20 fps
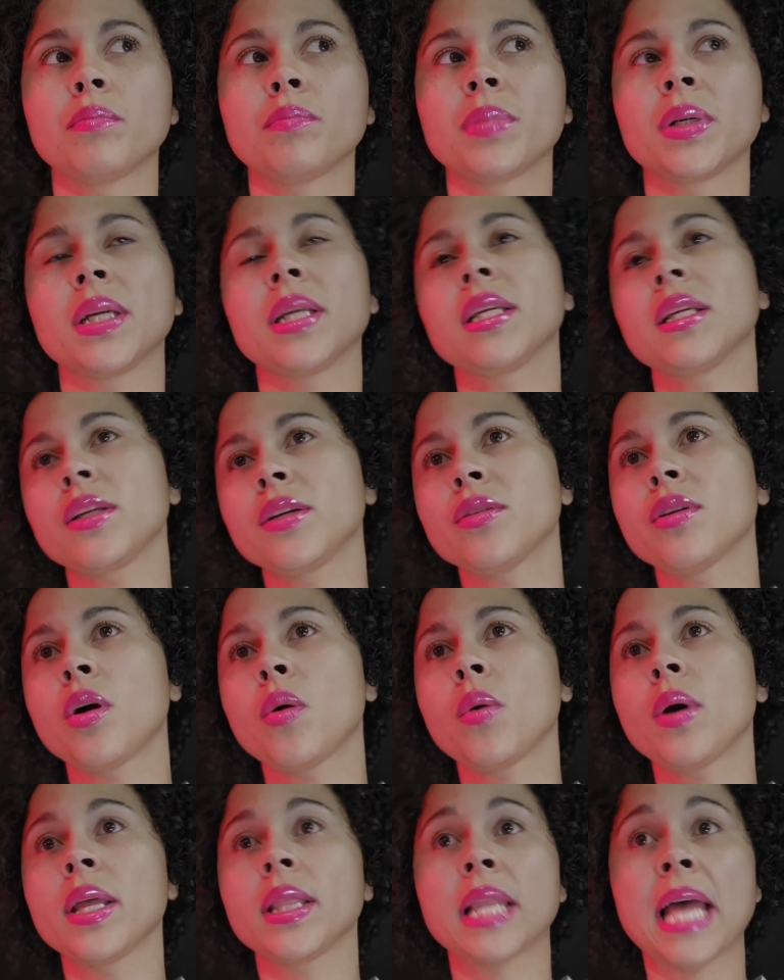But you
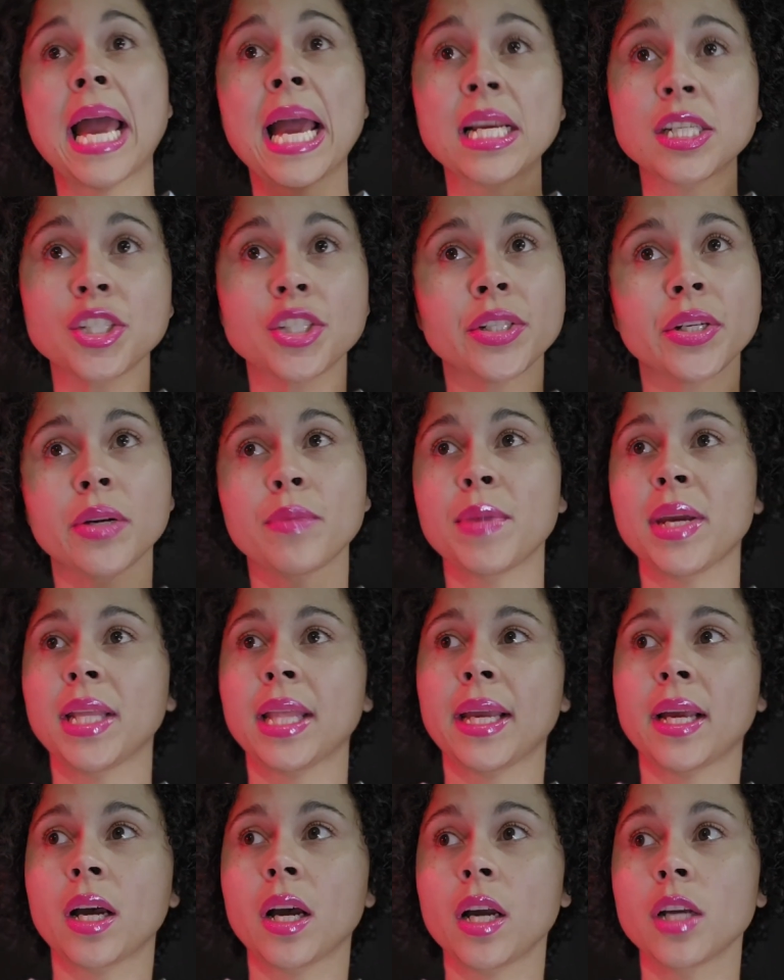know what? Last year it made
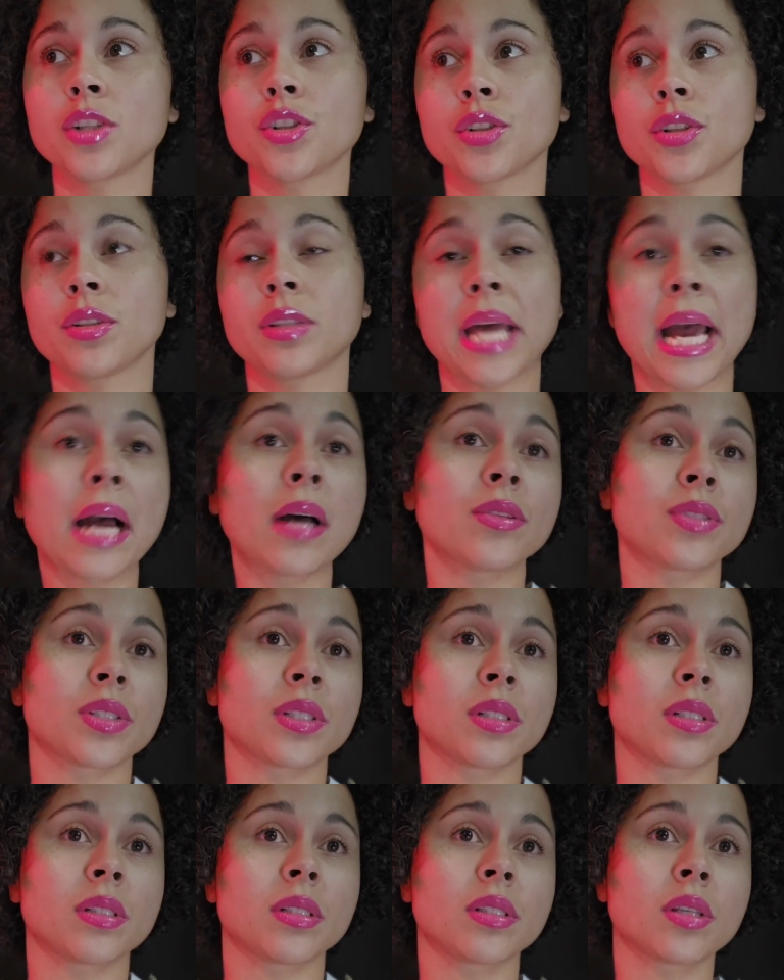like
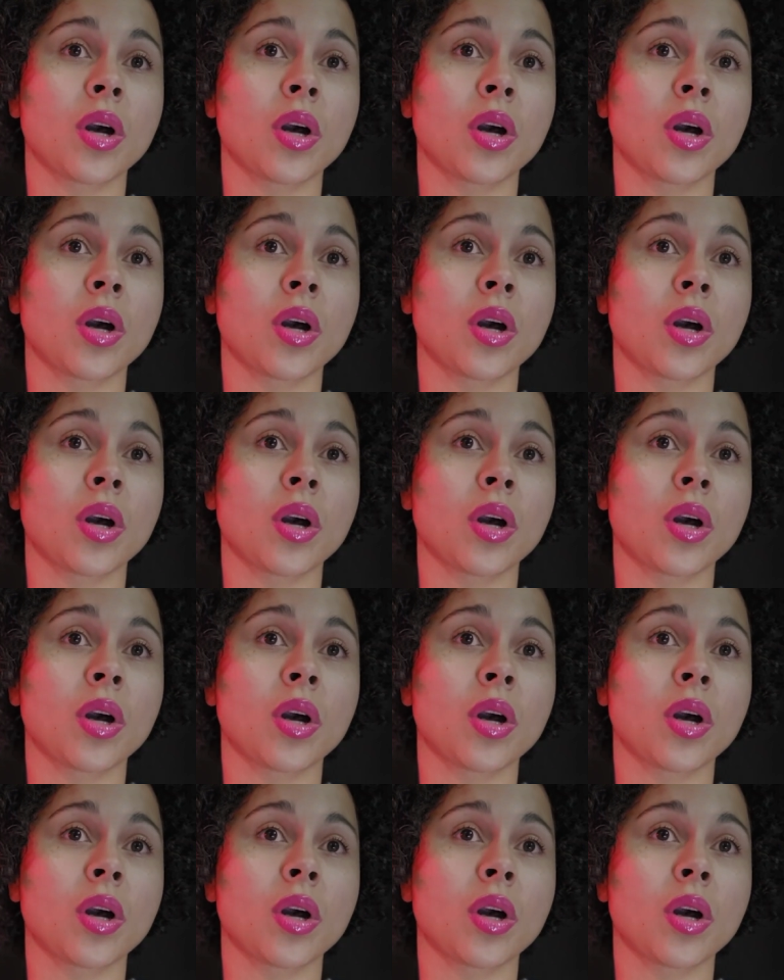100,000.